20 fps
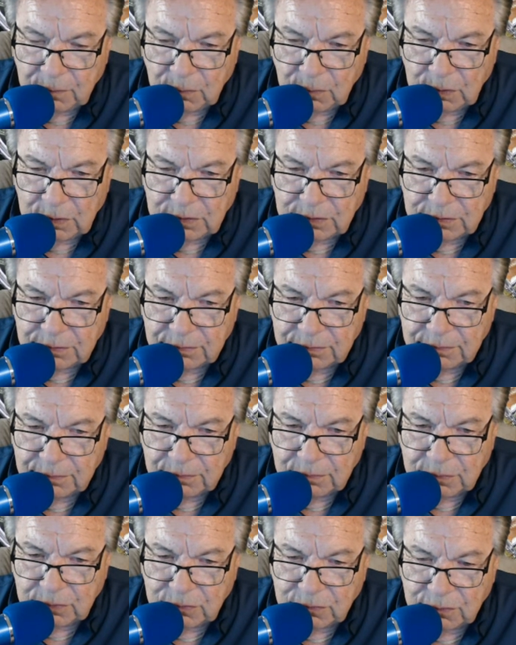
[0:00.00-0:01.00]
which
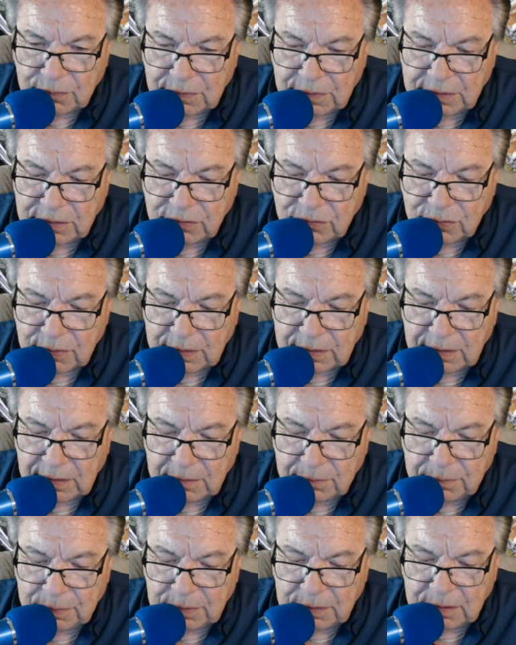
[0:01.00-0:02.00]
was really
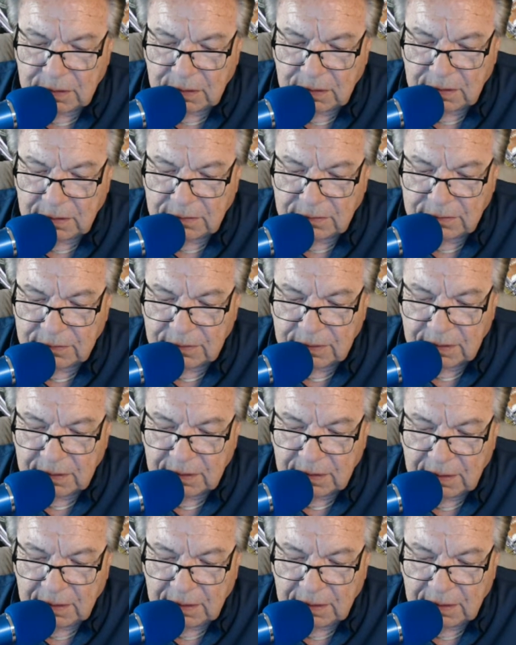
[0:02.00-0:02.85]
tricky because